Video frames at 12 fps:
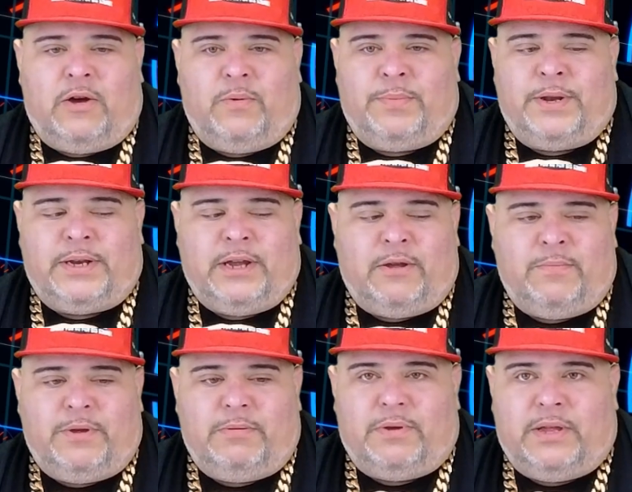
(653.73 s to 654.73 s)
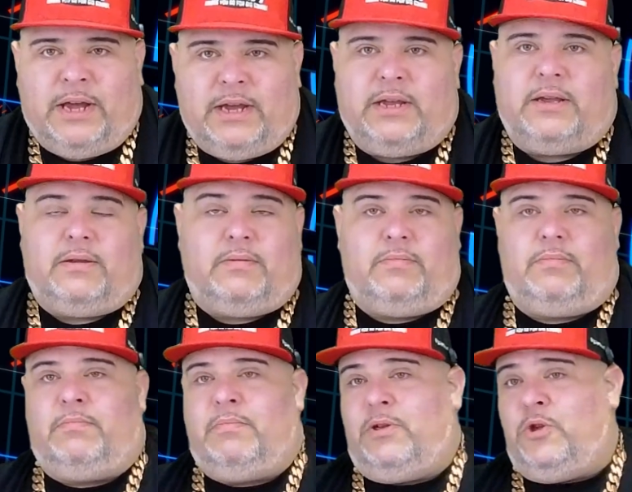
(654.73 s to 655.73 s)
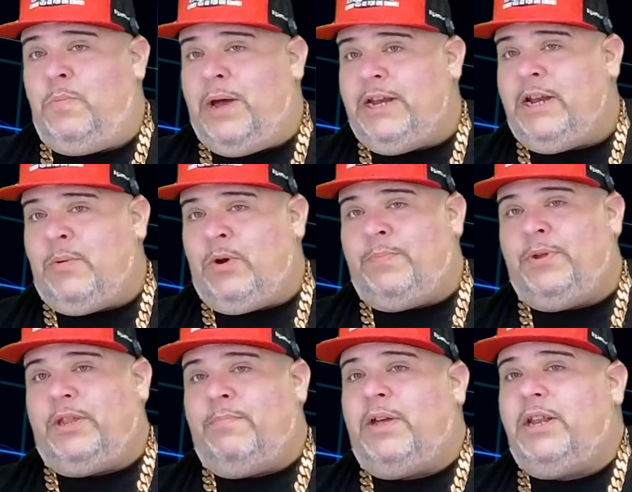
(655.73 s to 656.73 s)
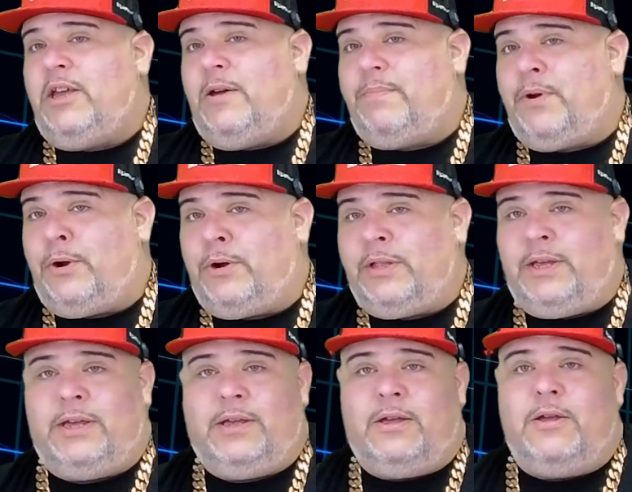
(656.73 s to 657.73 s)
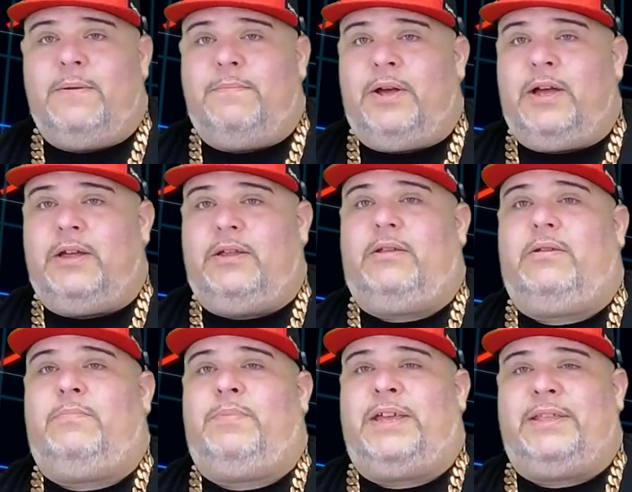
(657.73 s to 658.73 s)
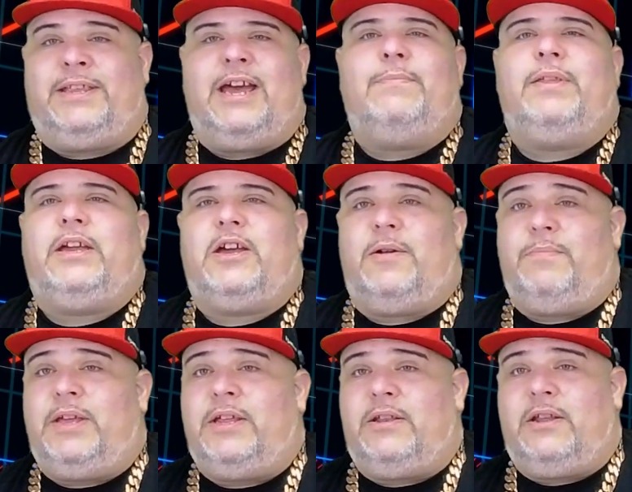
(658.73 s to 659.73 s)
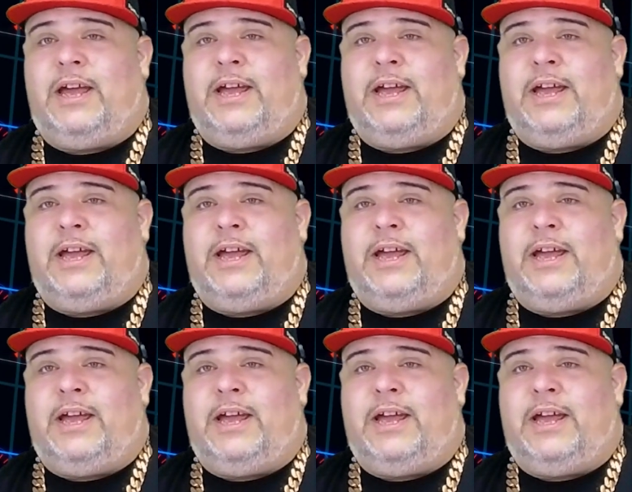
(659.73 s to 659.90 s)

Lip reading: We've been telling people that you might not want to put the money up early, but by the time they come in,